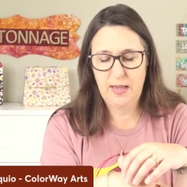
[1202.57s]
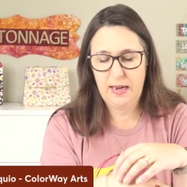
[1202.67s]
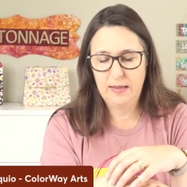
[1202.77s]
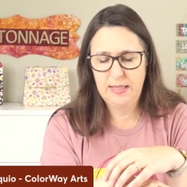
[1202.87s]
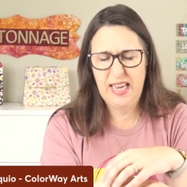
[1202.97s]

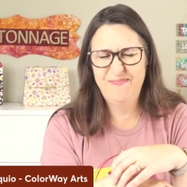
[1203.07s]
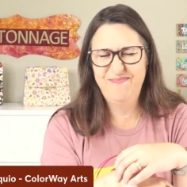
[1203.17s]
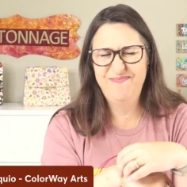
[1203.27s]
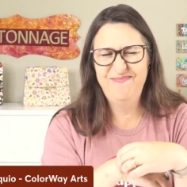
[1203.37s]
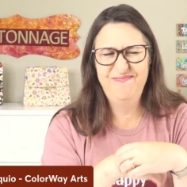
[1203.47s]
Like I said,
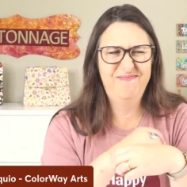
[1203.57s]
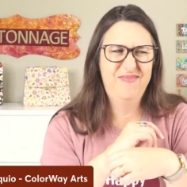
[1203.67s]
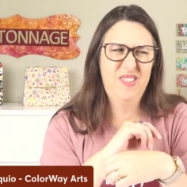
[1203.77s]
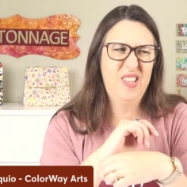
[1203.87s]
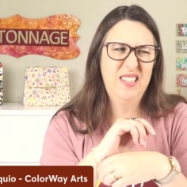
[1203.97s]
mm,
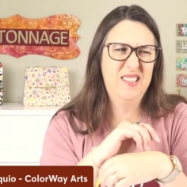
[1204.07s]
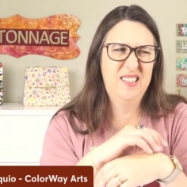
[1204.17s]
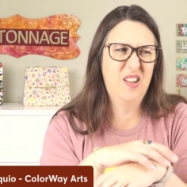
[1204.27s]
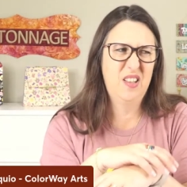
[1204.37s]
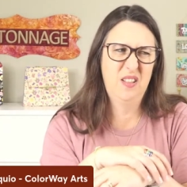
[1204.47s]
does
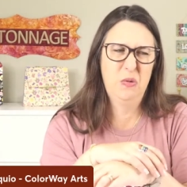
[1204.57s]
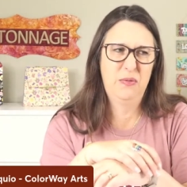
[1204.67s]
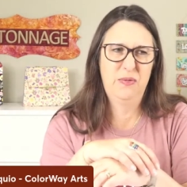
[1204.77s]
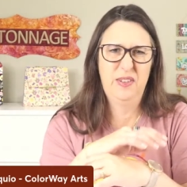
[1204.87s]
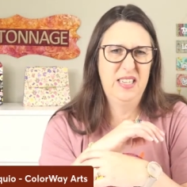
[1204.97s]
not
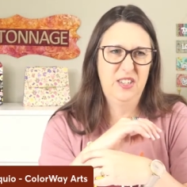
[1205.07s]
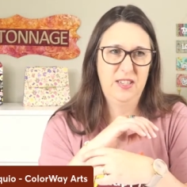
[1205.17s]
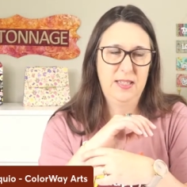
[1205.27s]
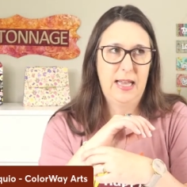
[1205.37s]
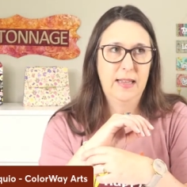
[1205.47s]
look fun,
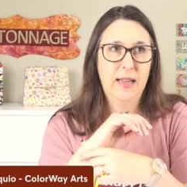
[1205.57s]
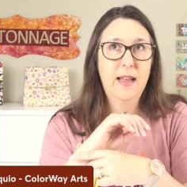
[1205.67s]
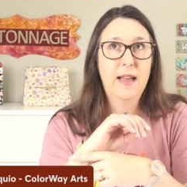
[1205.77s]
she said.